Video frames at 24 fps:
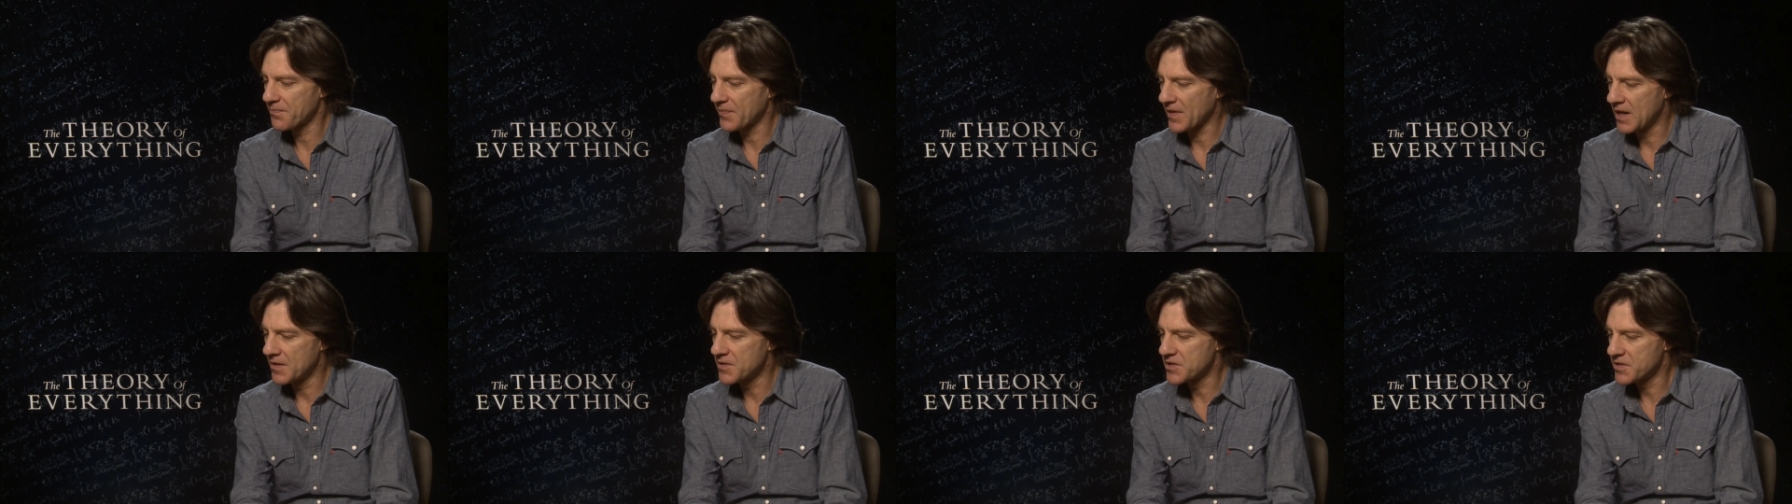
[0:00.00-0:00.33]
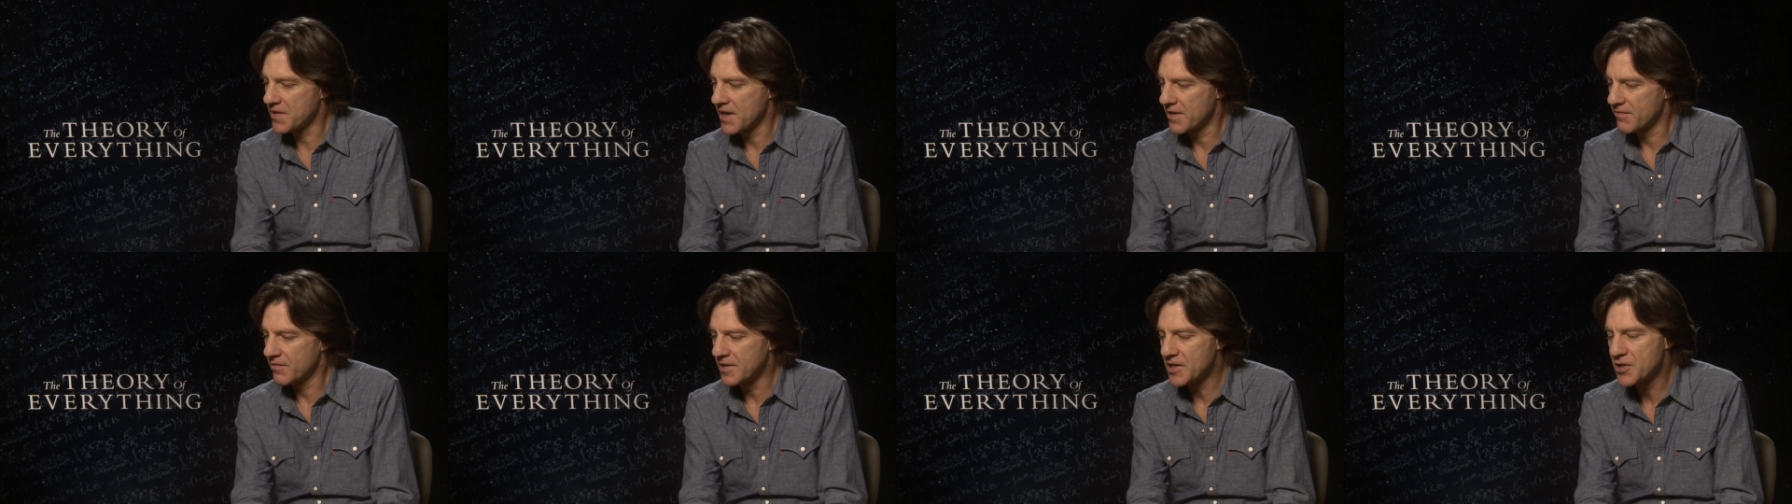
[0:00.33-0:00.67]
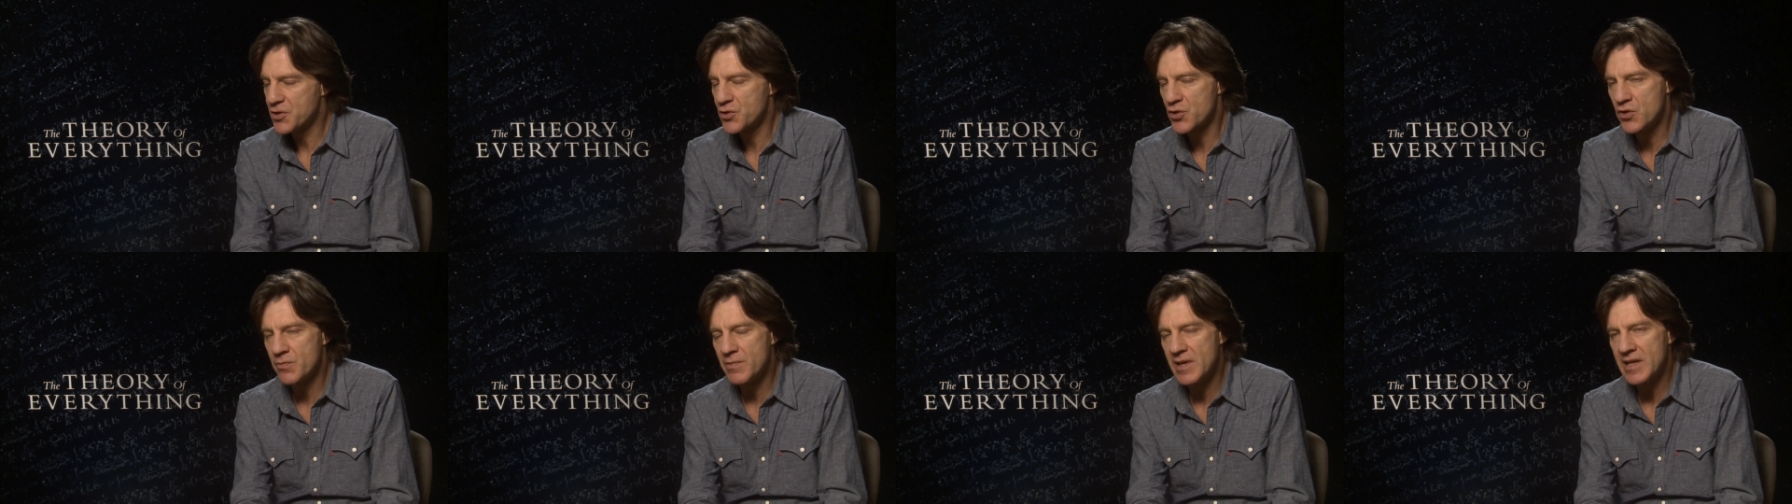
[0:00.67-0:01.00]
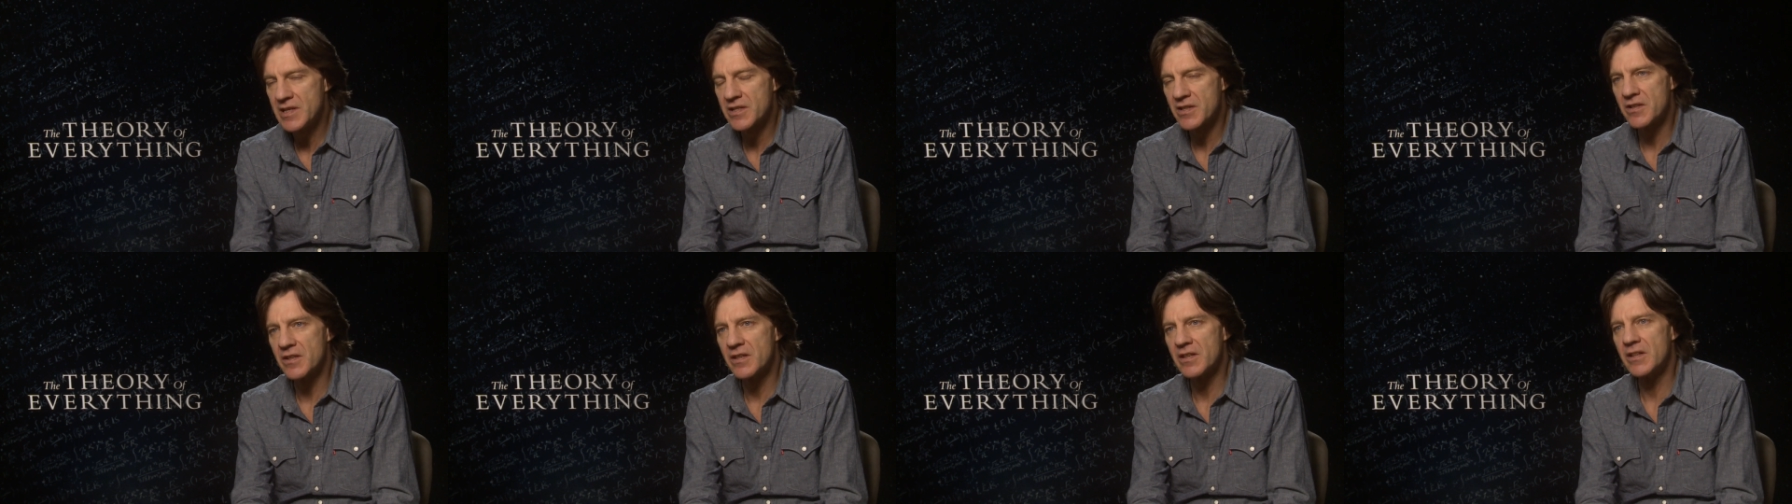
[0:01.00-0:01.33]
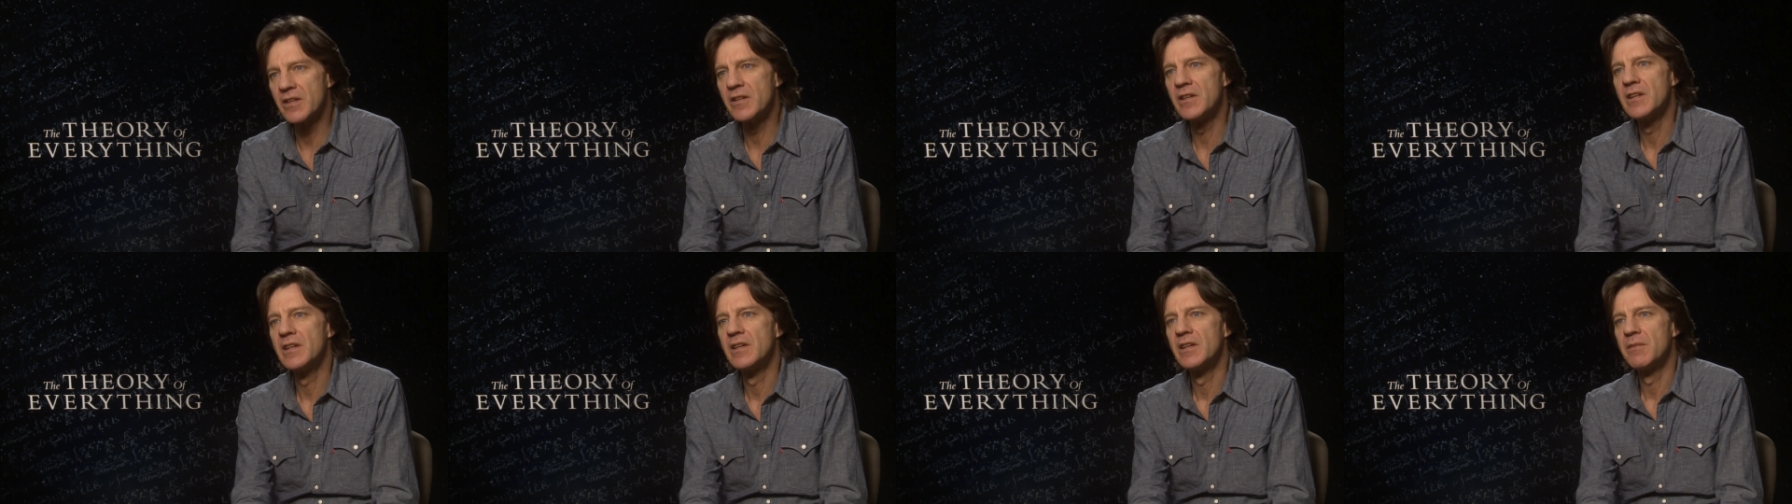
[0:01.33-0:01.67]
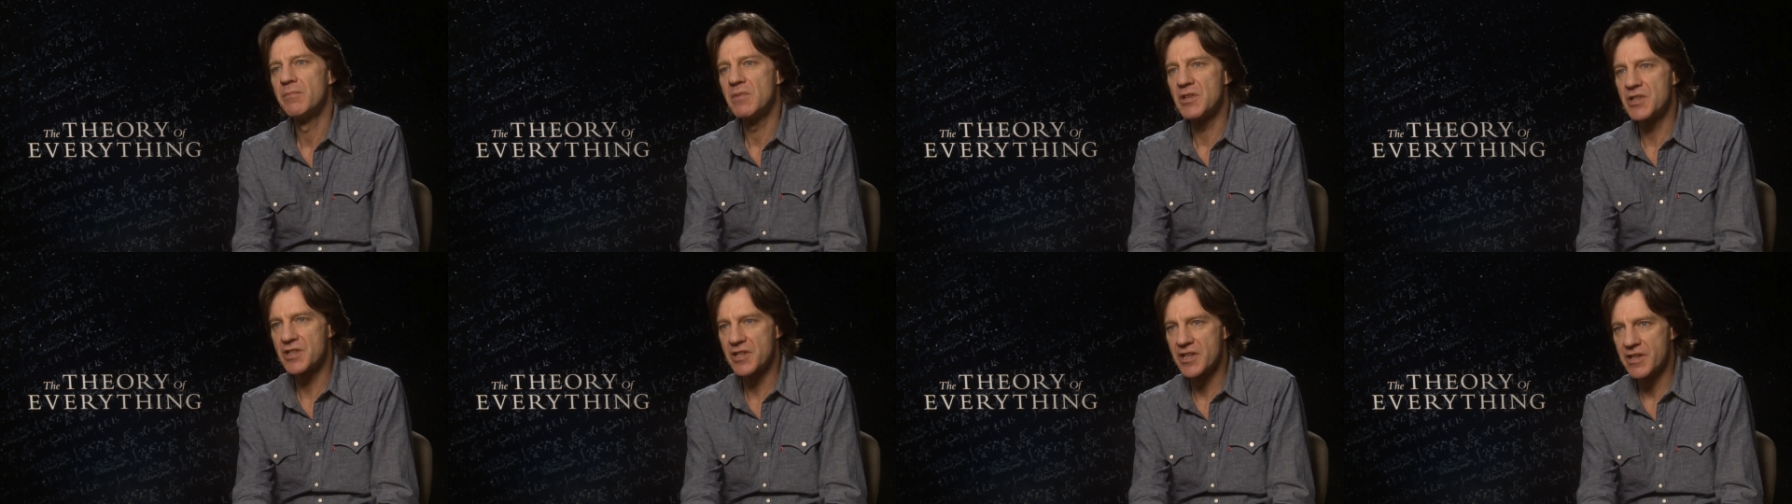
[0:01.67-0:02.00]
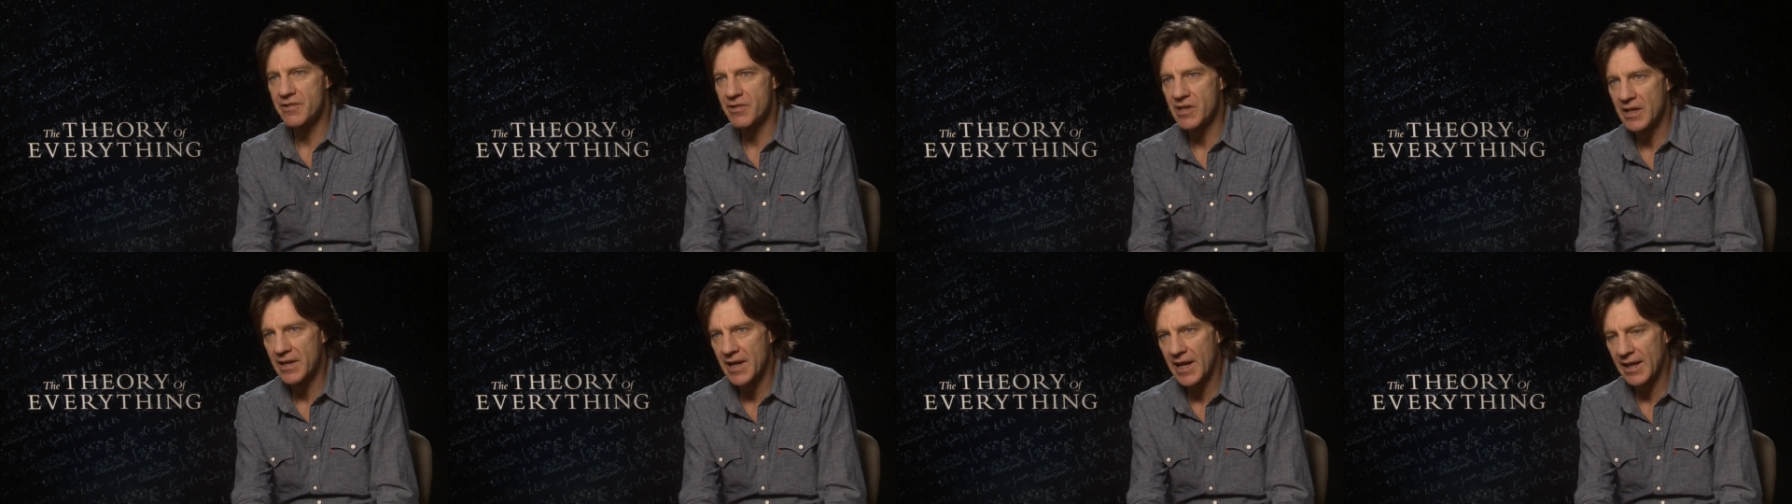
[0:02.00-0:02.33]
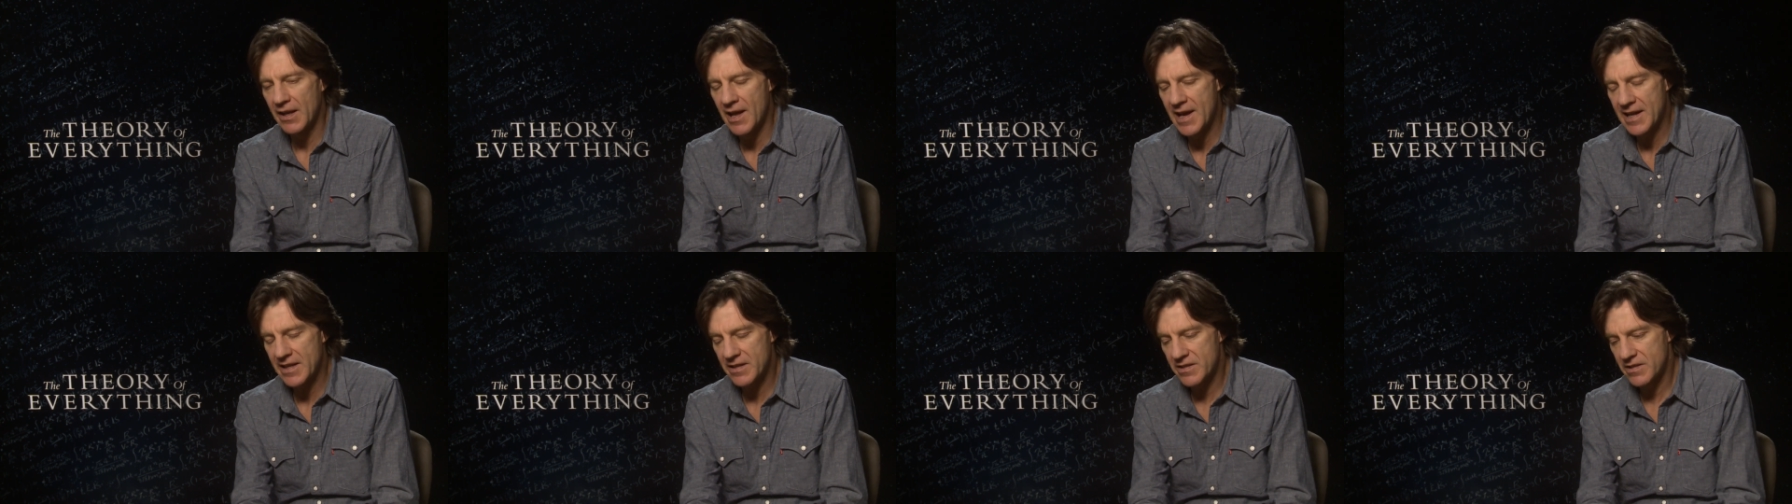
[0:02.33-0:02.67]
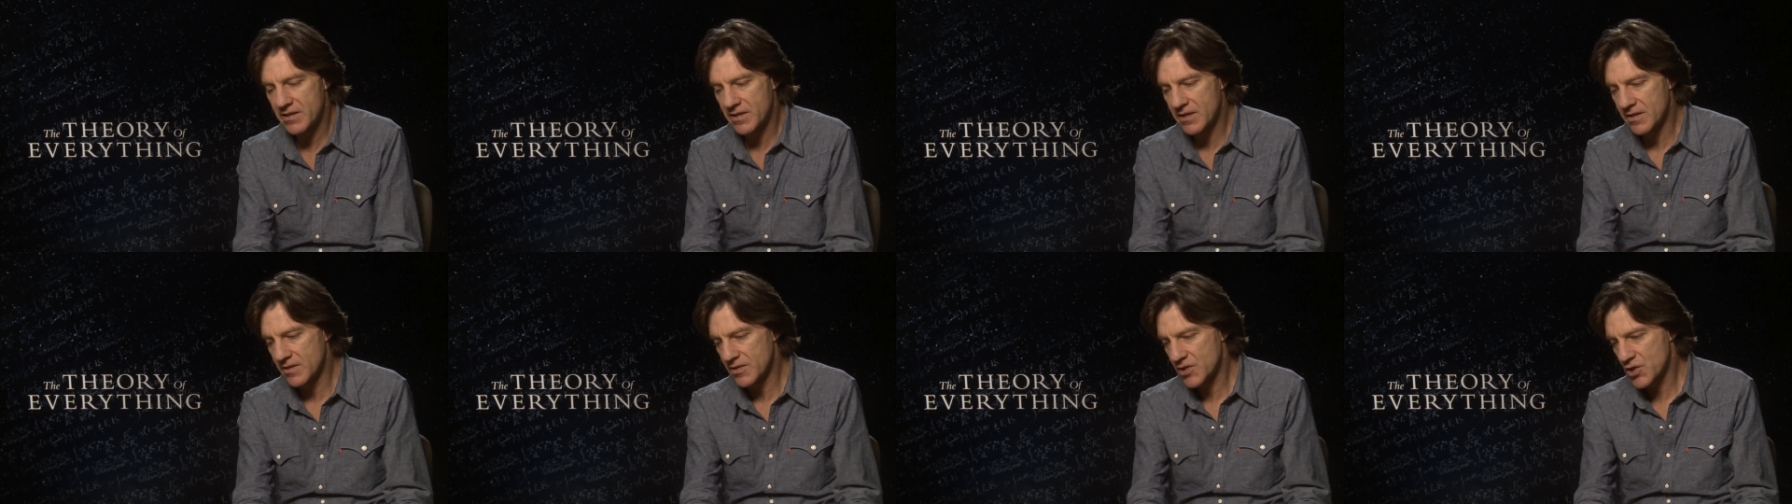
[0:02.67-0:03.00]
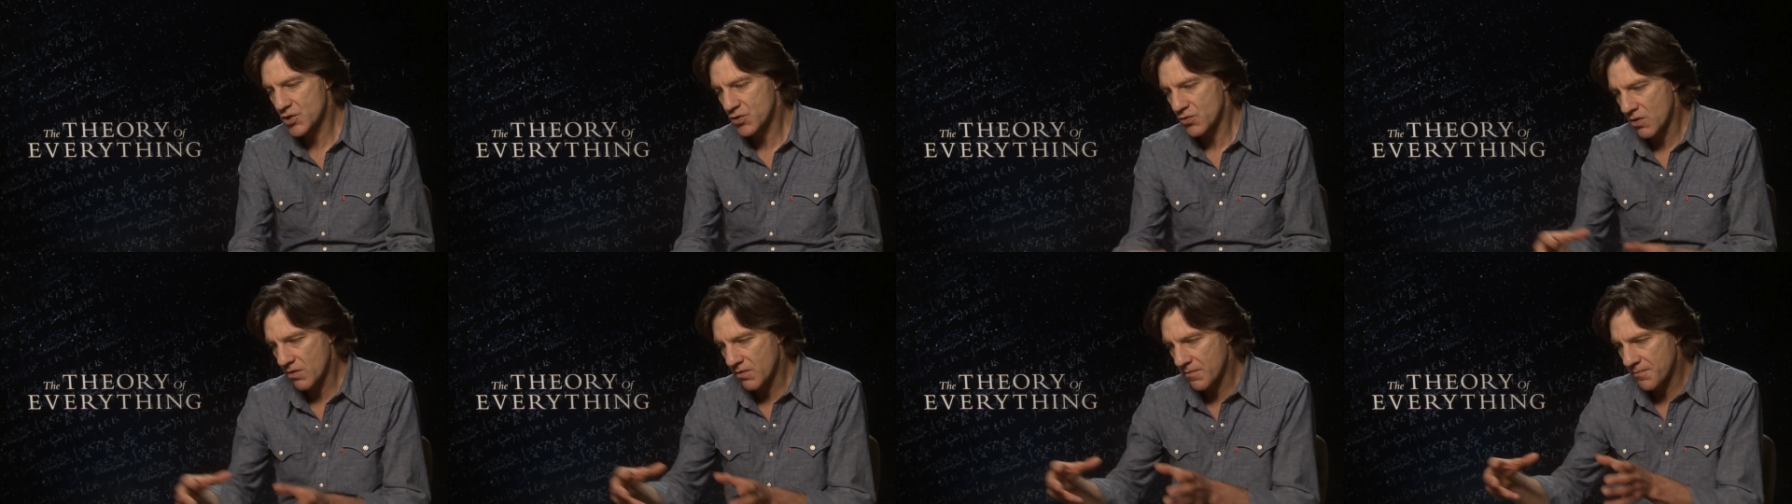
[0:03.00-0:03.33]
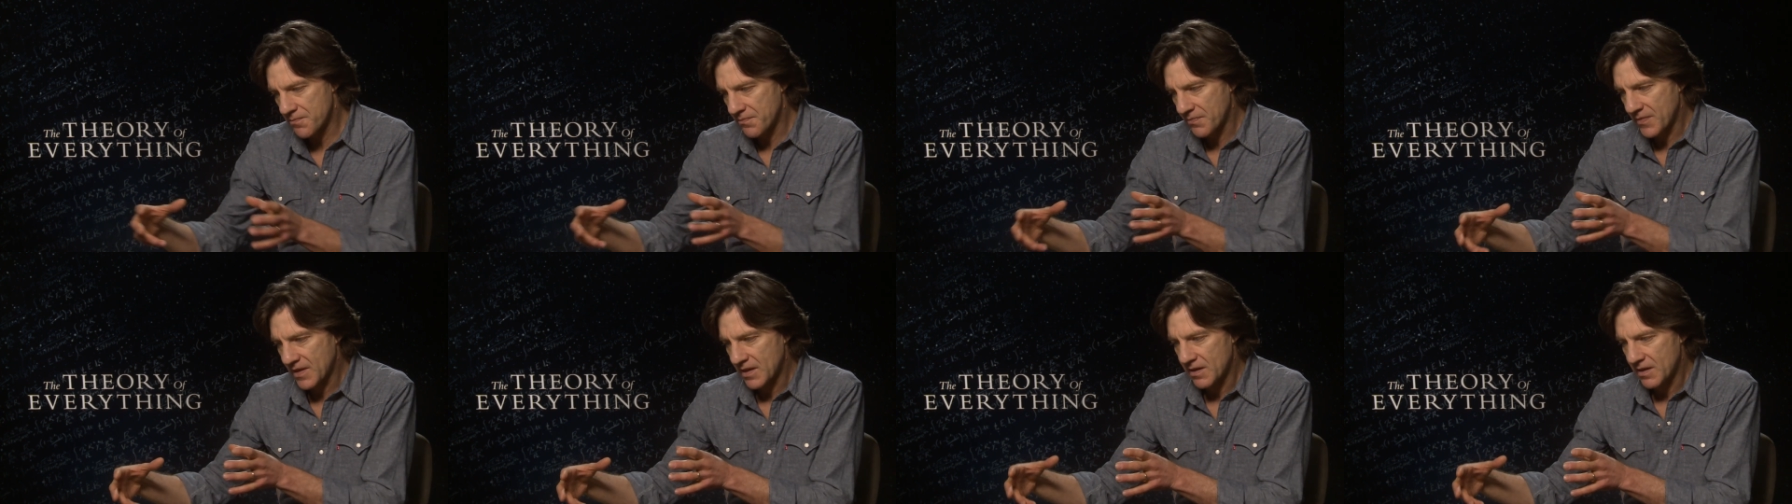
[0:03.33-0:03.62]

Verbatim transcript: And so that really drew me to the material, and I liked the strong